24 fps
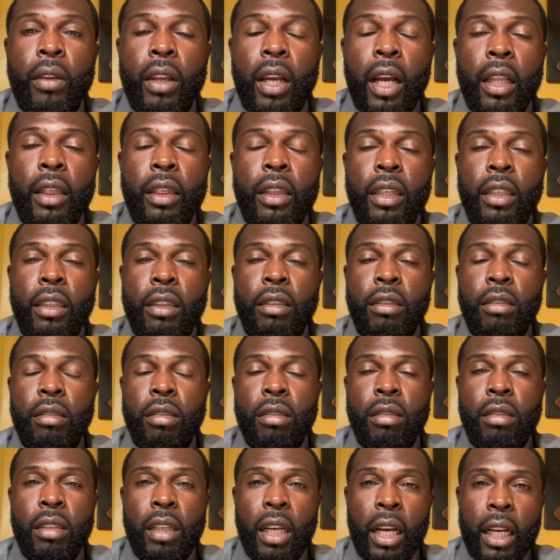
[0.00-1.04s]
I think this
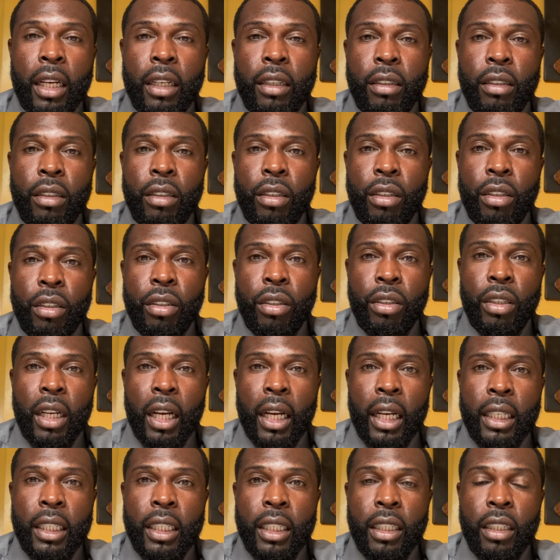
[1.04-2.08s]
is not a good
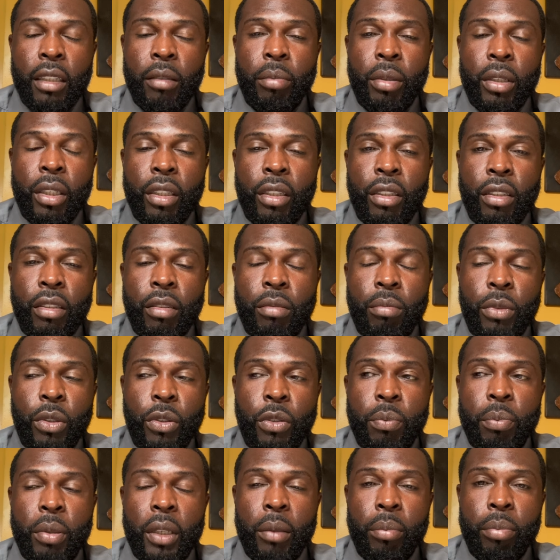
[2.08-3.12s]
idea, because
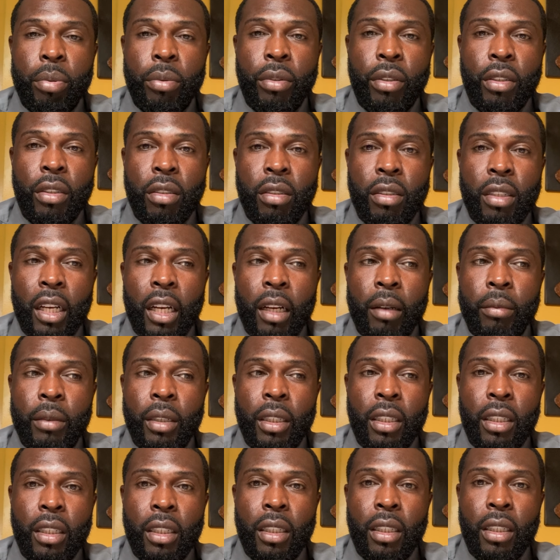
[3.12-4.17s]
most people in this time
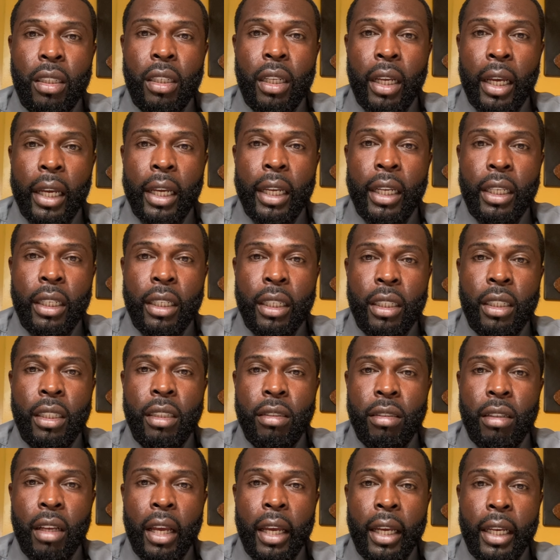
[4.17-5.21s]
and day, in
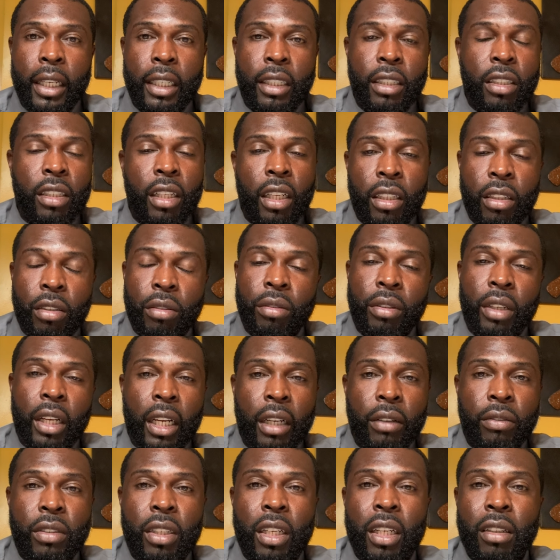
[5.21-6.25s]
this age, they don't
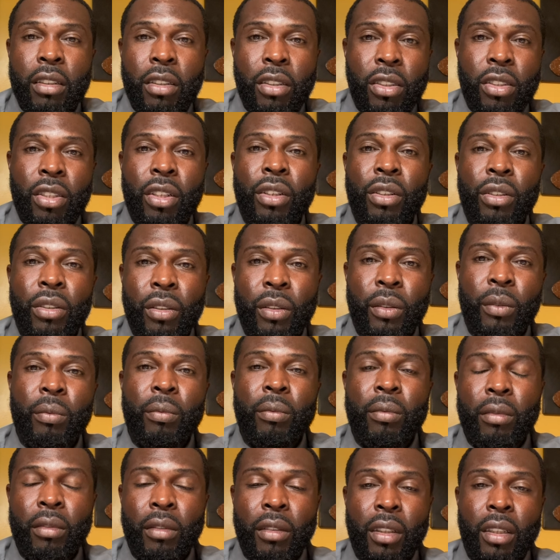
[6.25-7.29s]
have time to talk
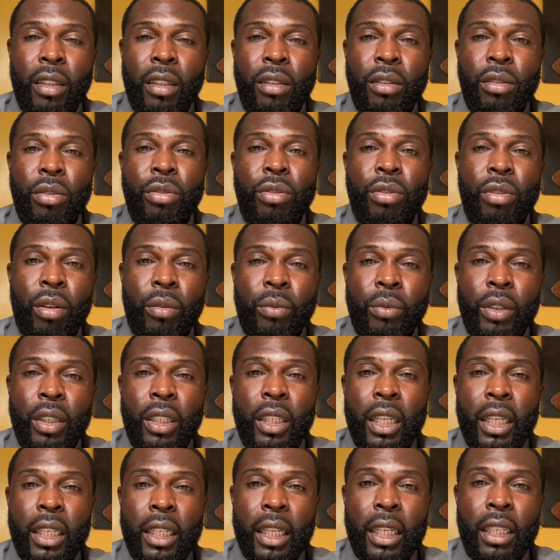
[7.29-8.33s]
to someone
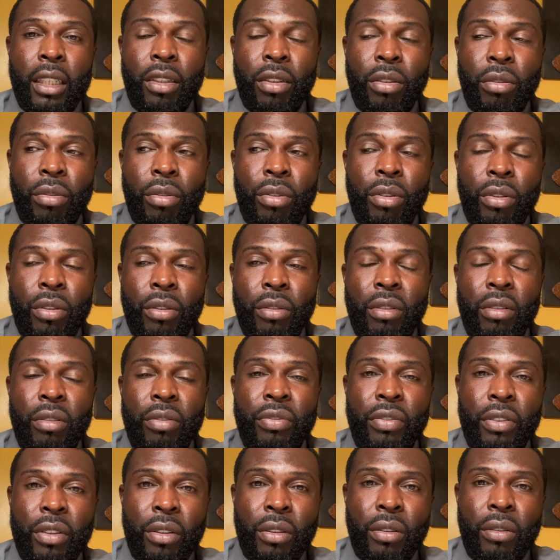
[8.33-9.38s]
that they don't know on the
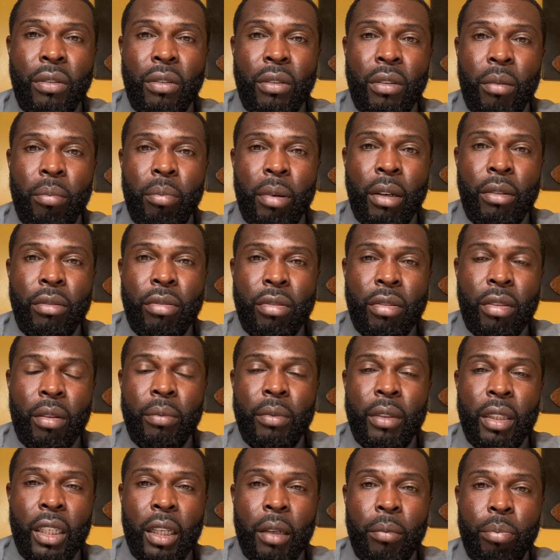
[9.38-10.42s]
phone about
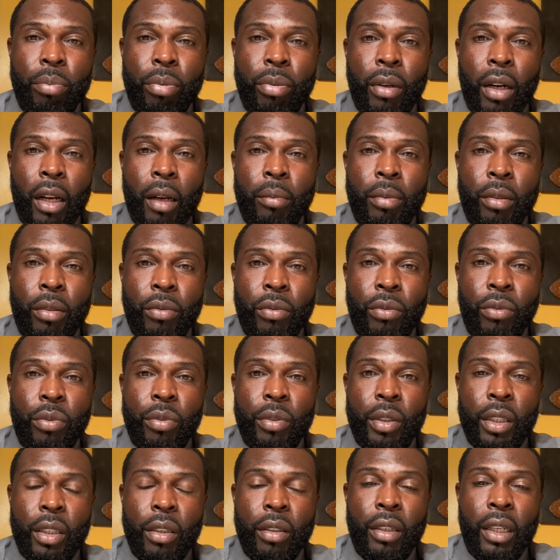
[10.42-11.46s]
something they probably
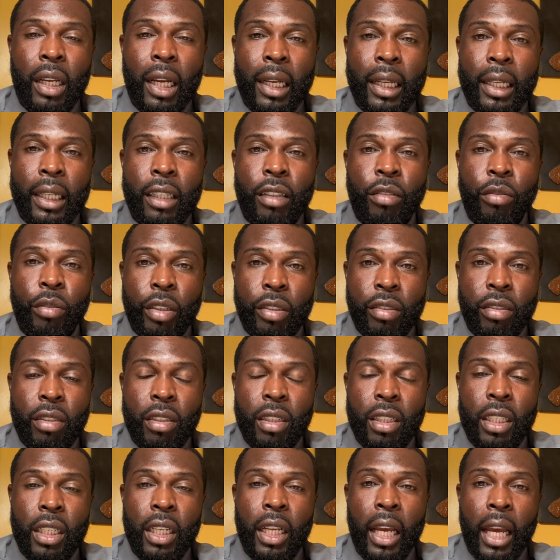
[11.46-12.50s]
really are not interested
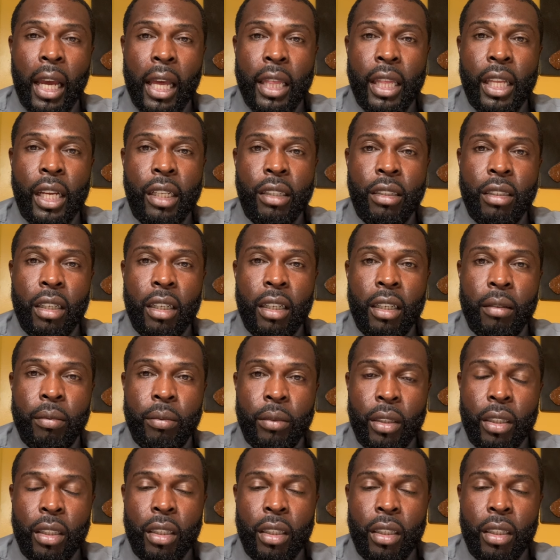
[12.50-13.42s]
in at that time.